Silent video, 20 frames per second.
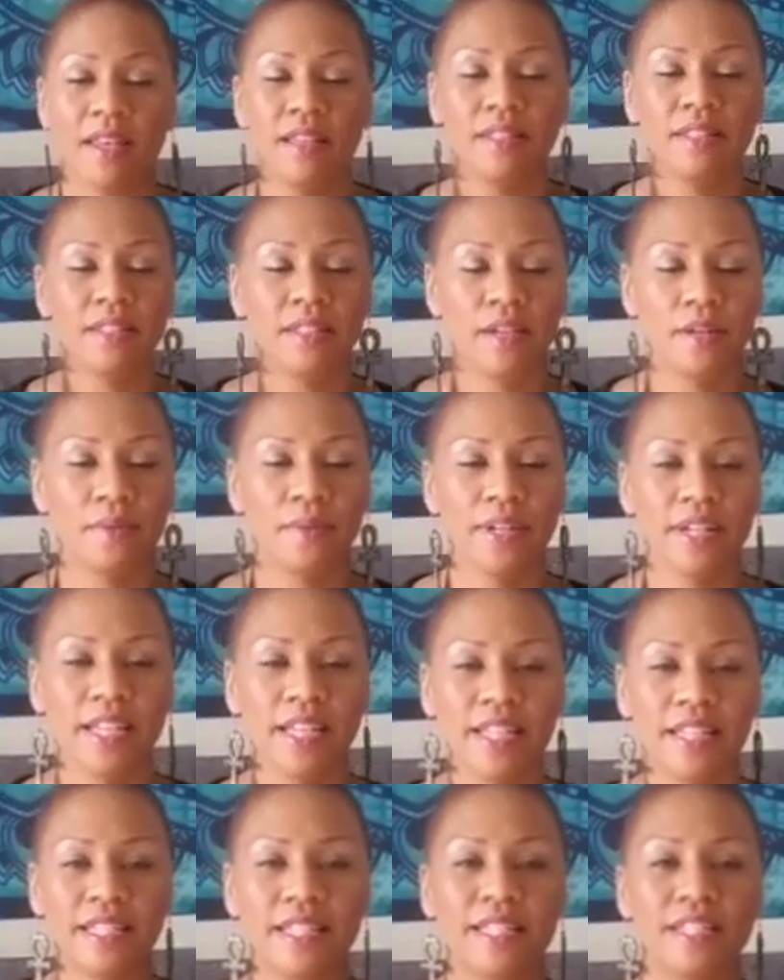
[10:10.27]
So we're
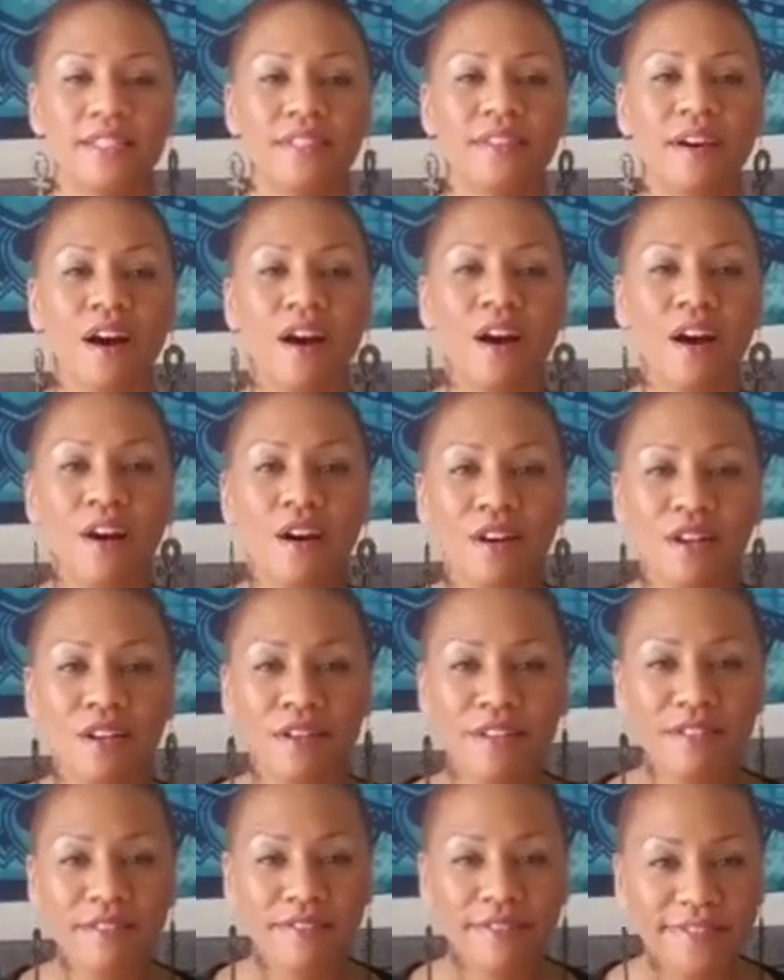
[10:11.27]
going to
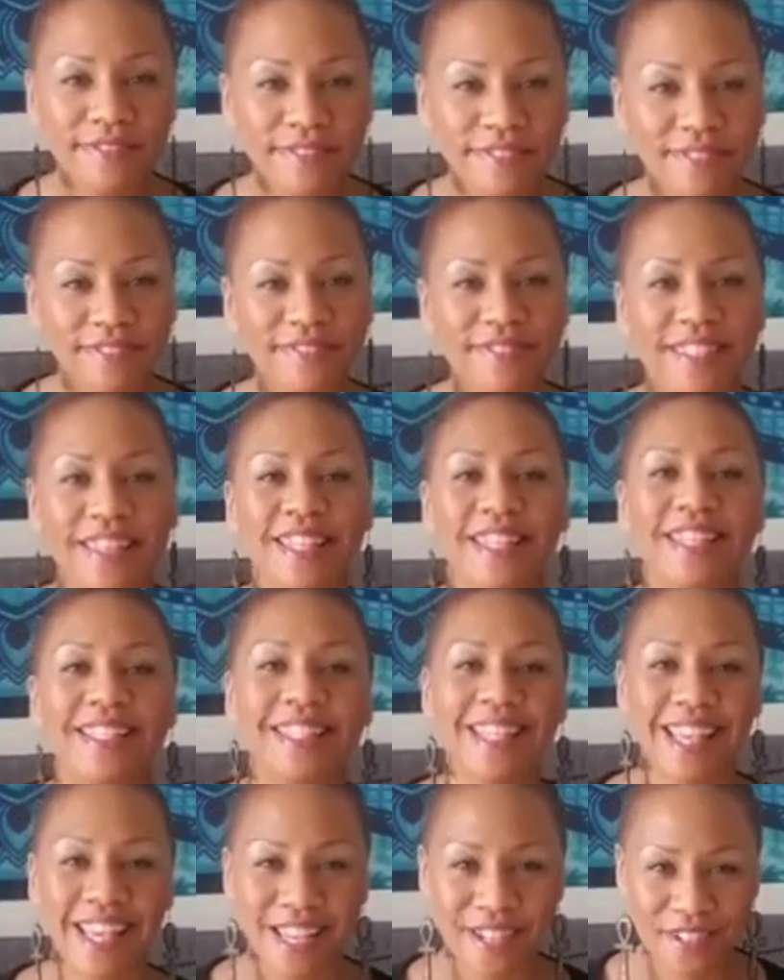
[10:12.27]
dissolve this
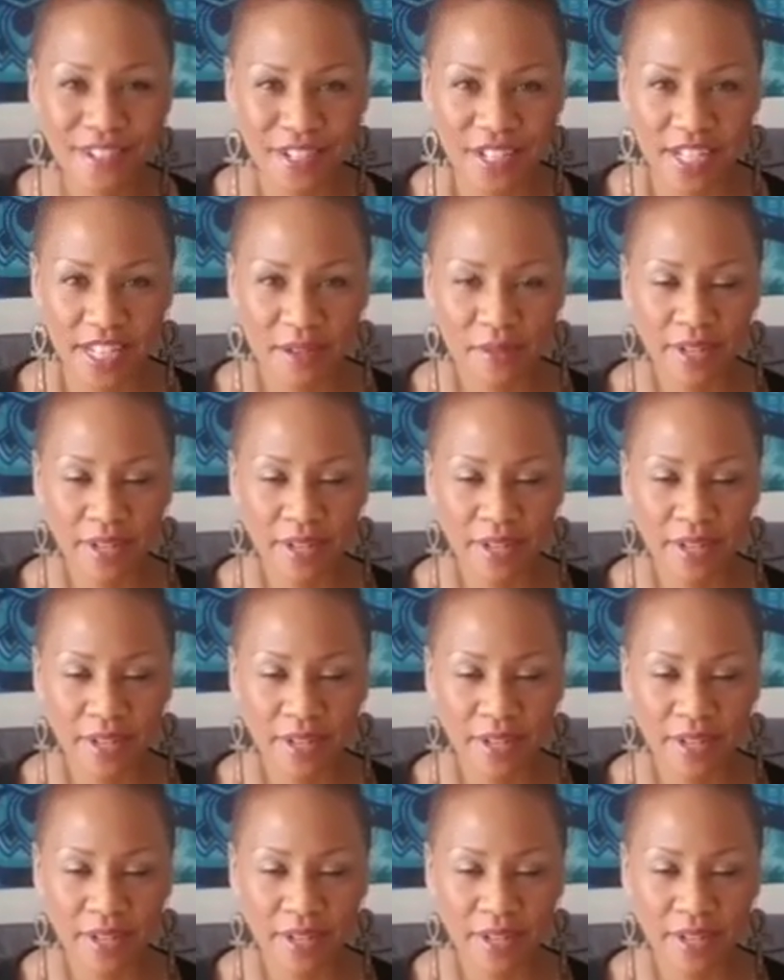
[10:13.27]
energy.